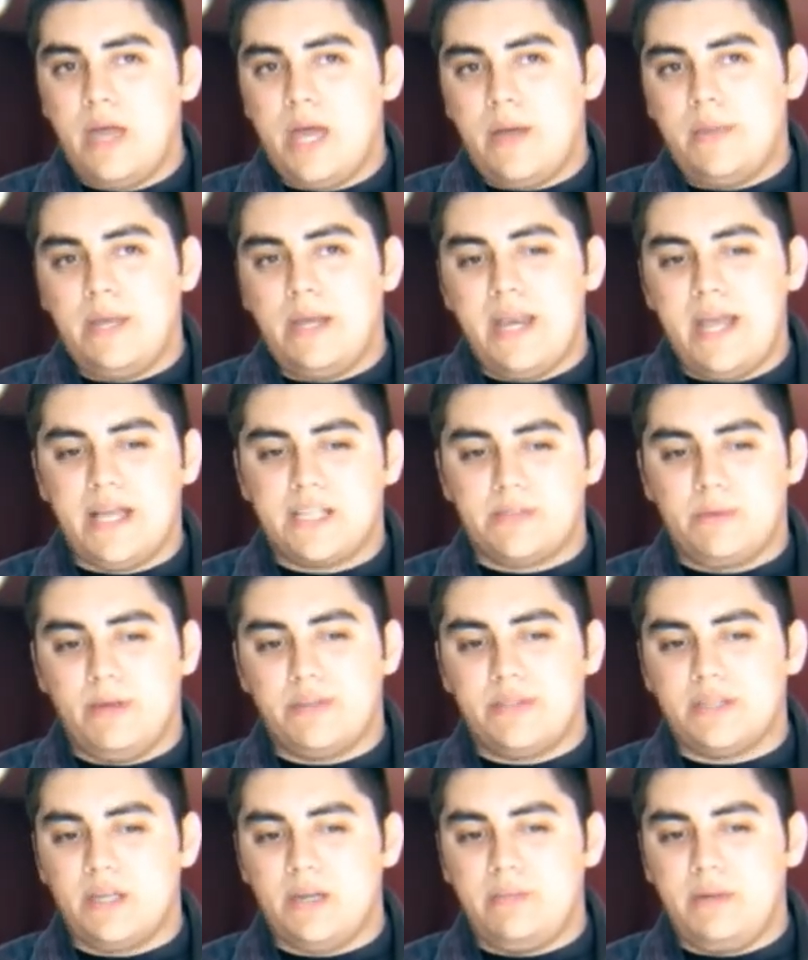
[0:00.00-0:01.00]
And then next
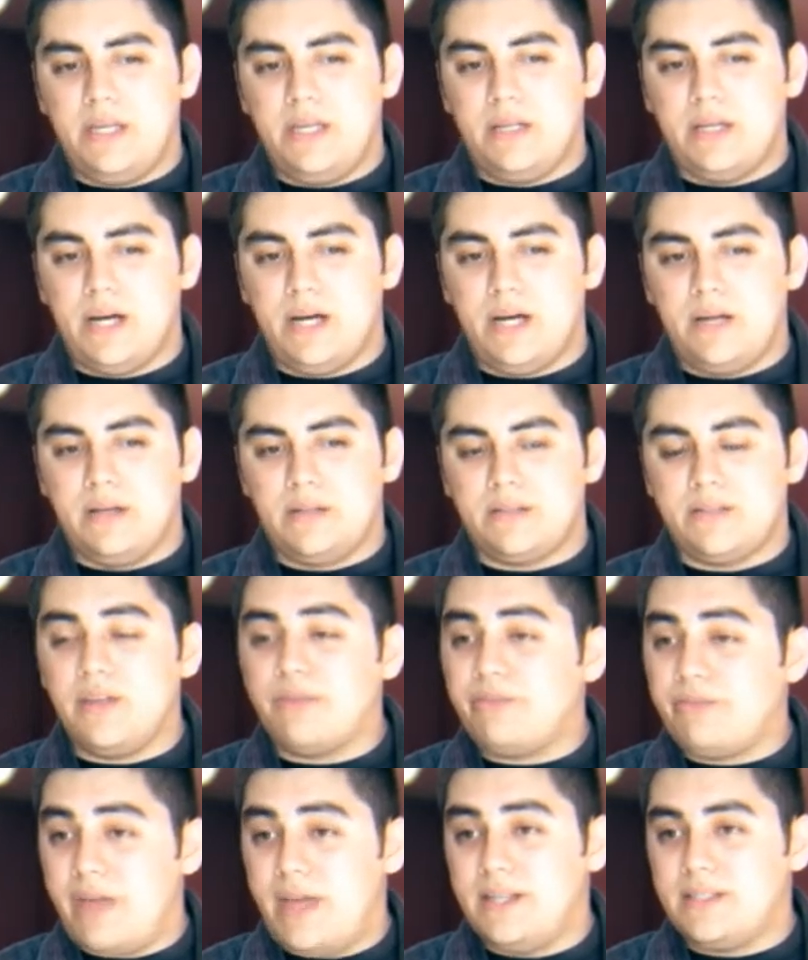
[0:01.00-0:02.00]
month is going to be
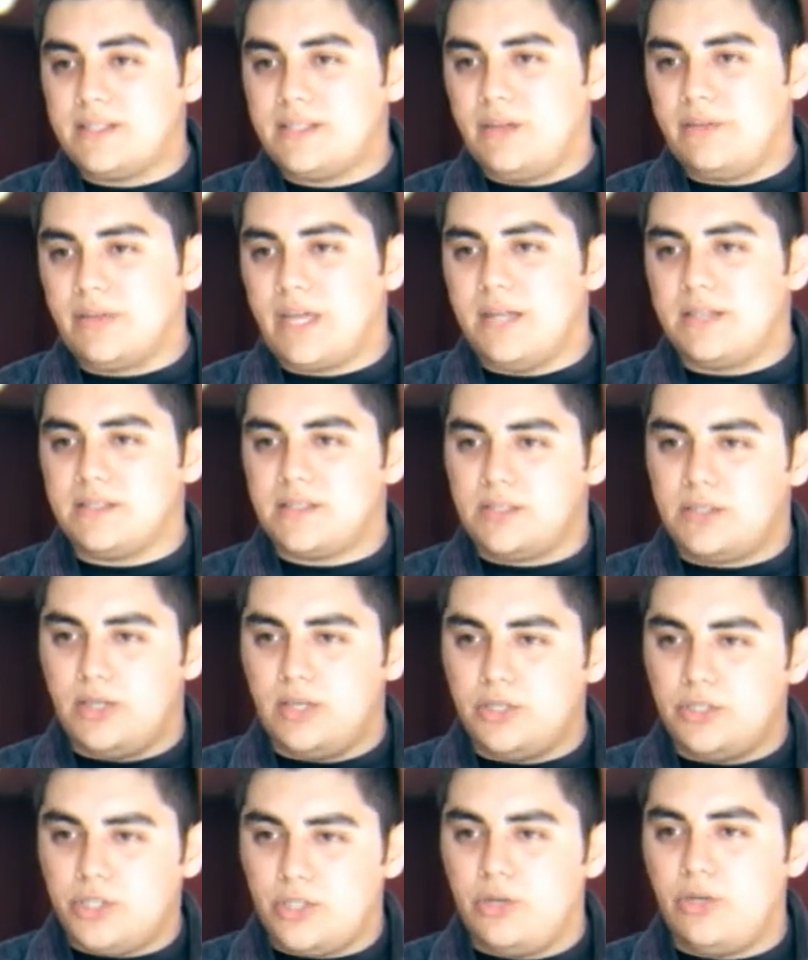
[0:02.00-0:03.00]
defense against
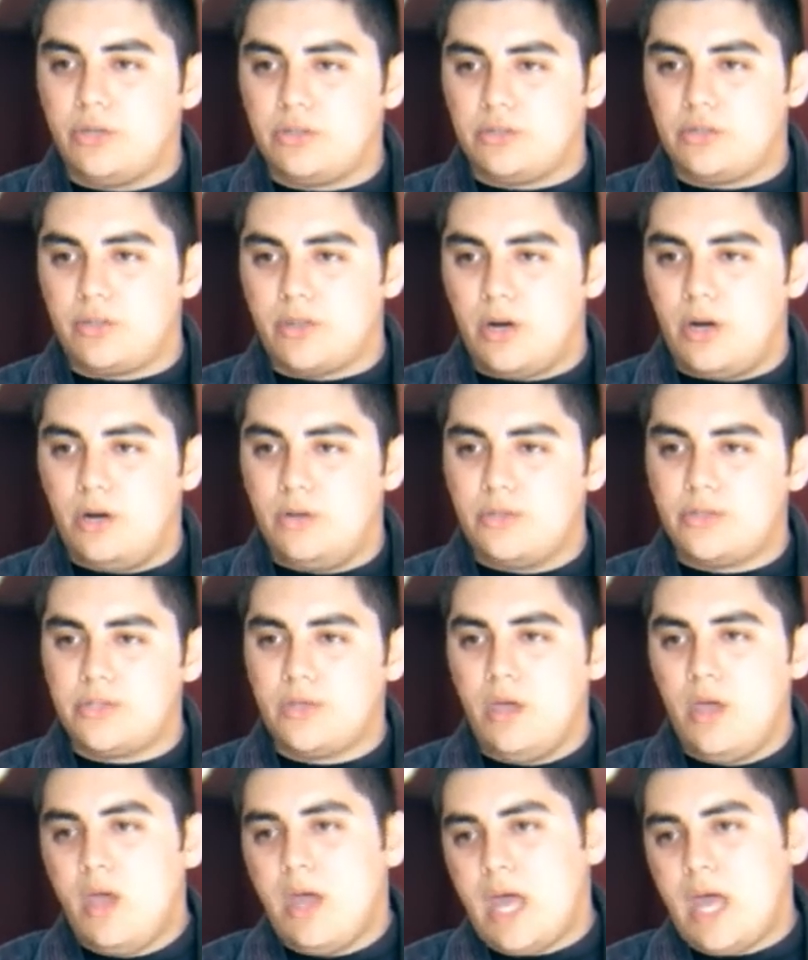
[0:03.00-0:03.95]
judo throws.